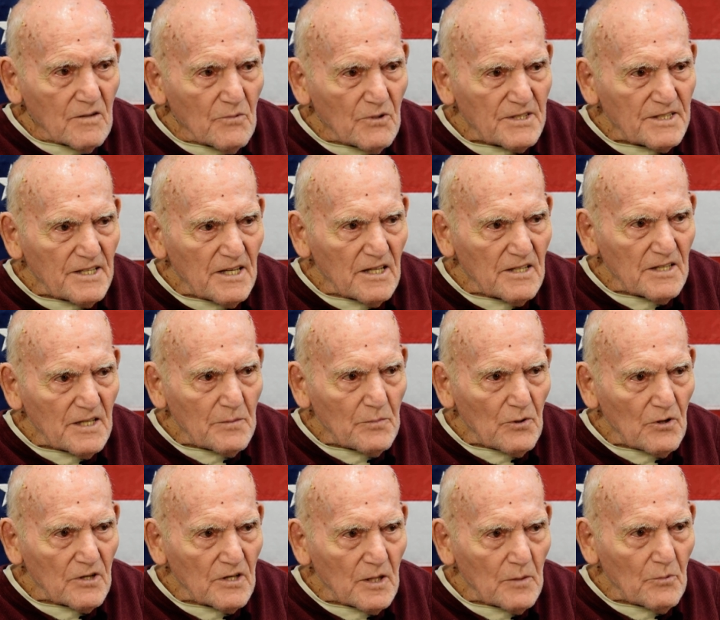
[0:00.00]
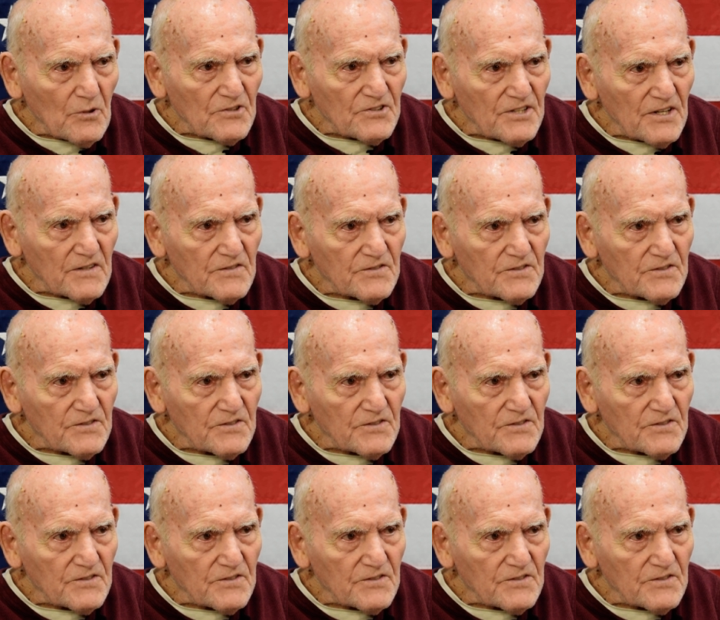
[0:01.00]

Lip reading: what the hell I bought? I bought